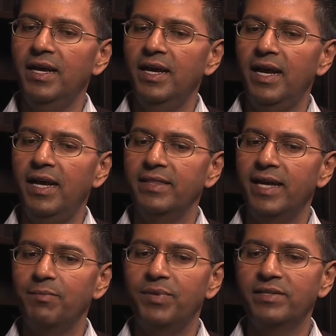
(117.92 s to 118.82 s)
Uh, and
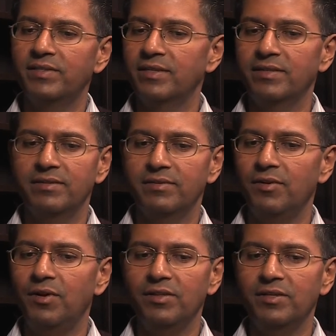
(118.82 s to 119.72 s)
that brings in
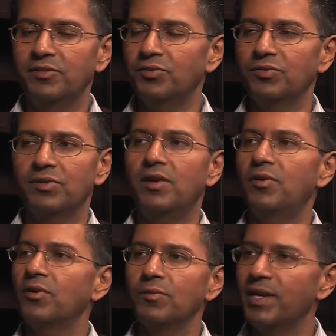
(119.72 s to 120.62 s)
all the issues around
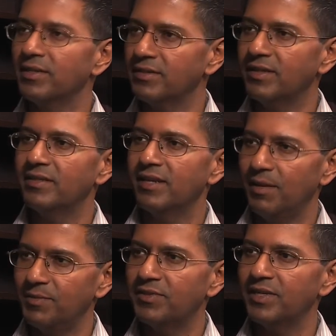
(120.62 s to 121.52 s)
automation and
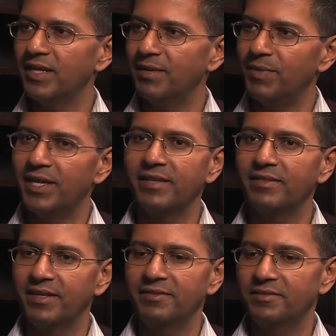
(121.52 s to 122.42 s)
telemetry and making
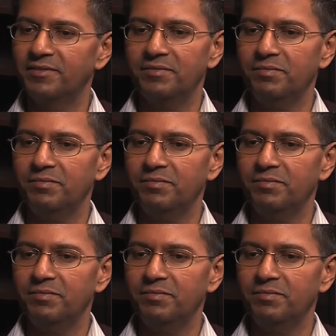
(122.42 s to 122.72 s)
things